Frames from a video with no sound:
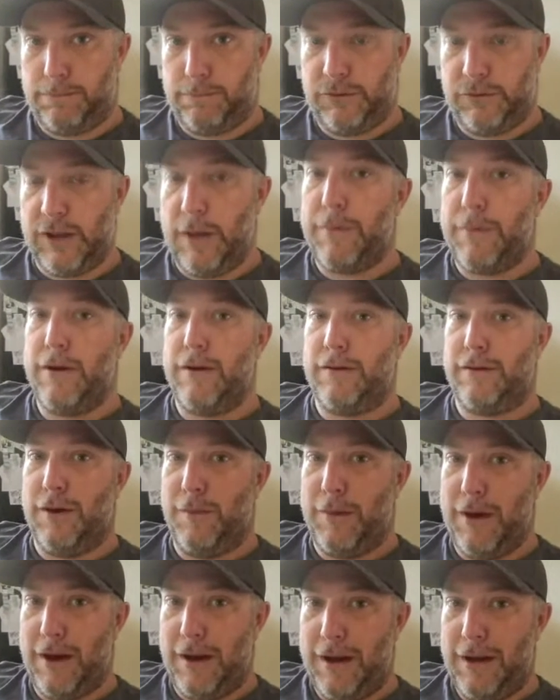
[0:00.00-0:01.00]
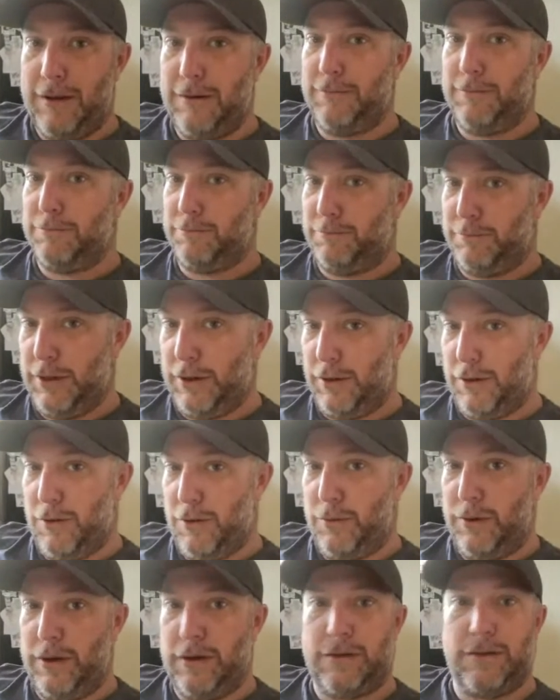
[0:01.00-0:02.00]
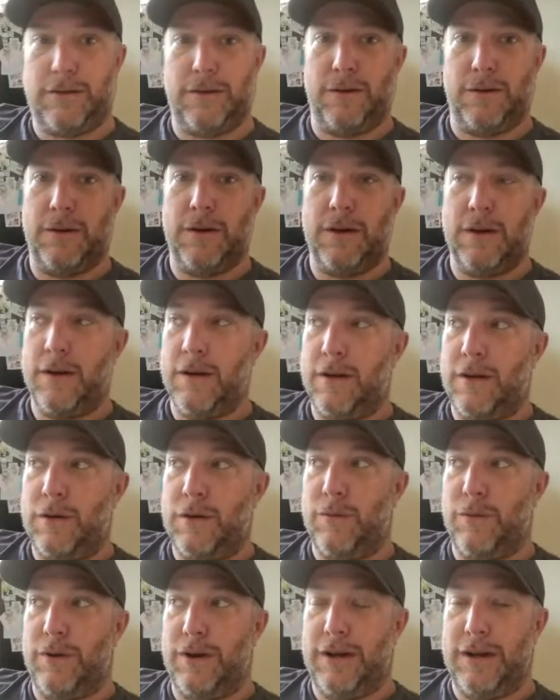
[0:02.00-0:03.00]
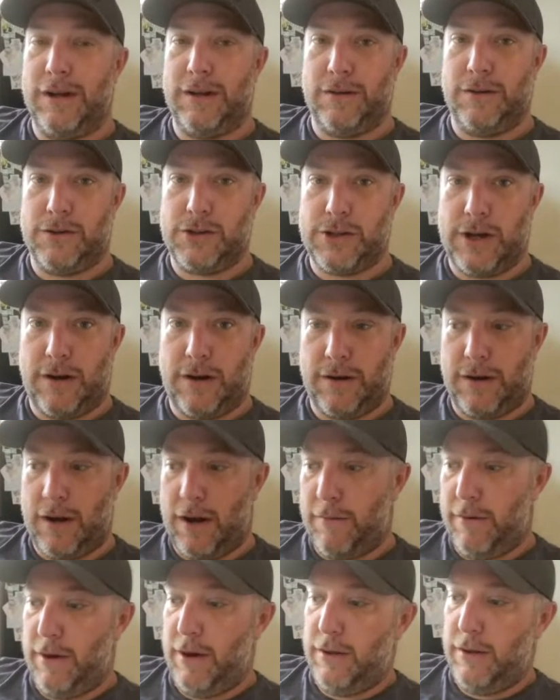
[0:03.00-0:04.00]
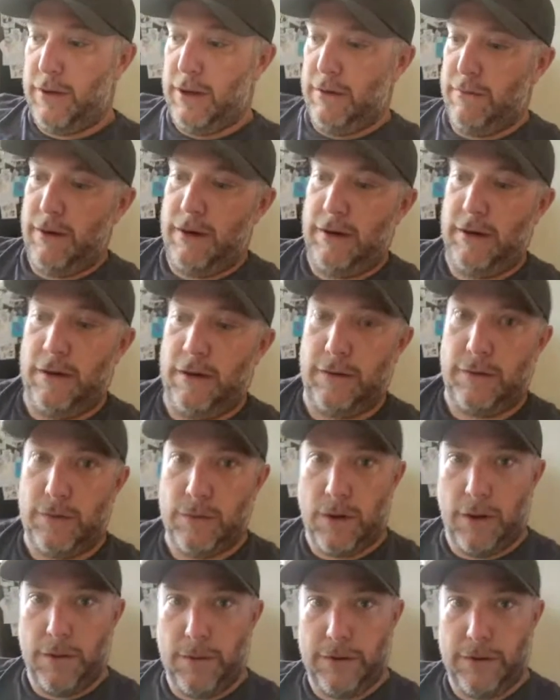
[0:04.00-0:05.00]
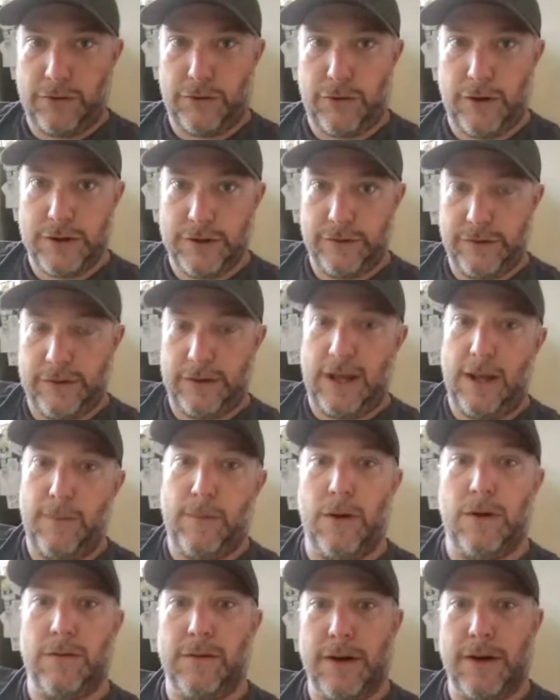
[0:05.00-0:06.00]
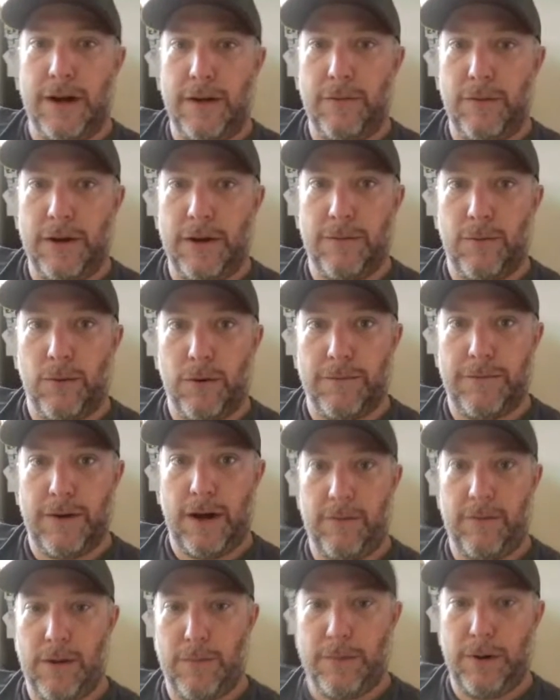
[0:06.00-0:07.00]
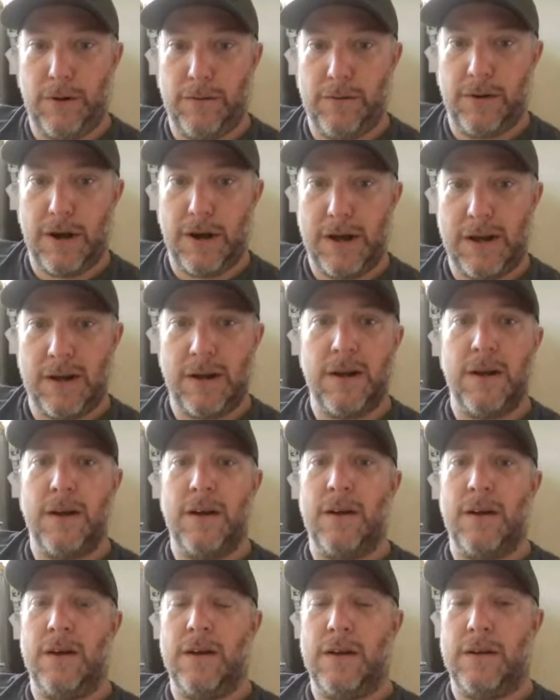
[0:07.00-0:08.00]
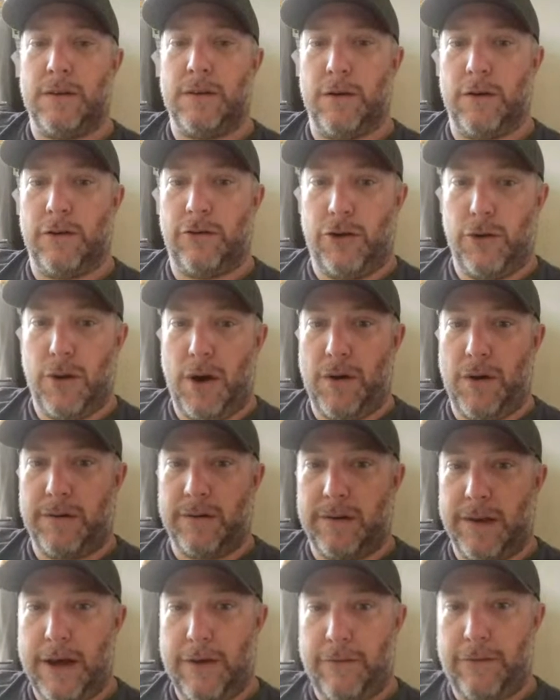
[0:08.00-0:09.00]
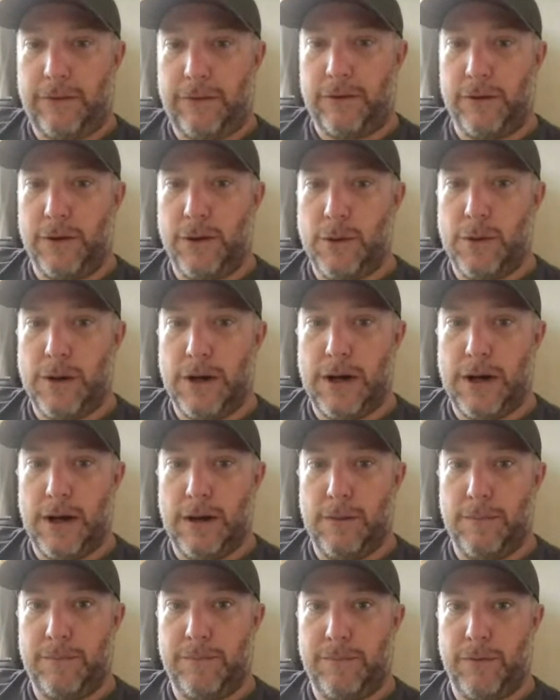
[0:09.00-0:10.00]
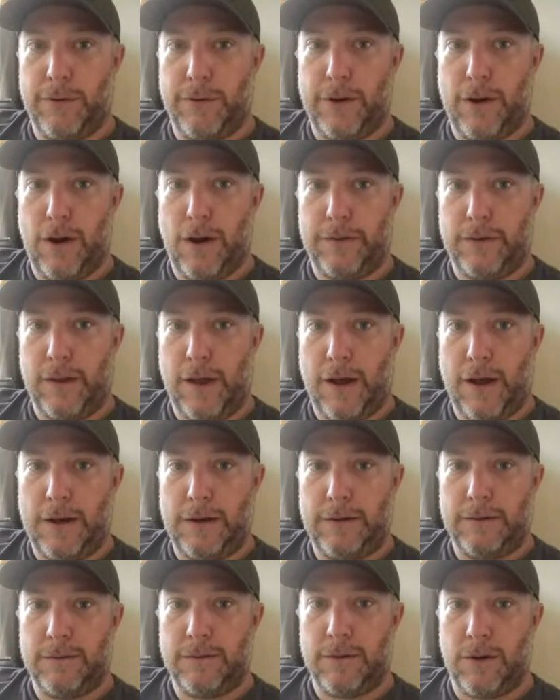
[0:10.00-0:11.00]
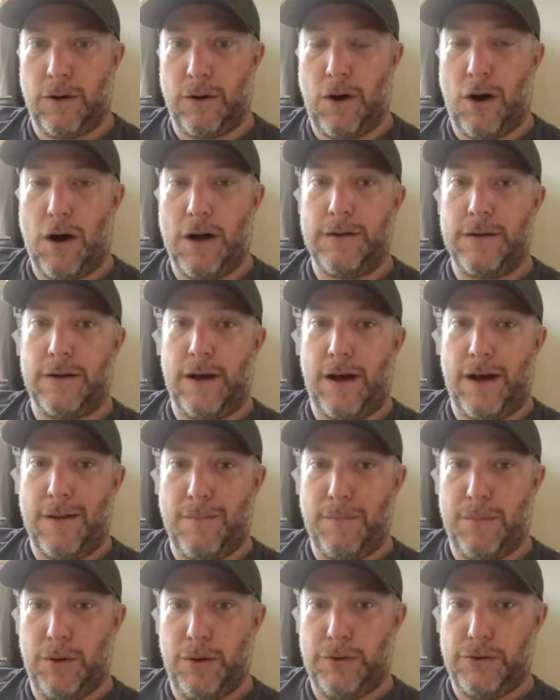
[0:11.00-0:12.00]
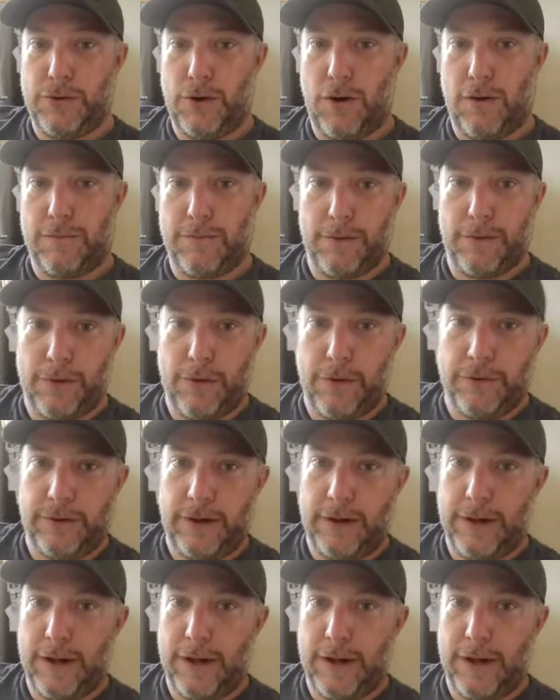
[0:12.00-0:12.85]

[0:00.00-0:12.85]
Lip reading: Slept in until about 8. Been a long week, so went ahead and showered, got ready, getting ready to do all the registrations that came in overnight. We had 4 or 5 come in overnight. There's 2 hours left, so for the online or on-time vote draw for Thursday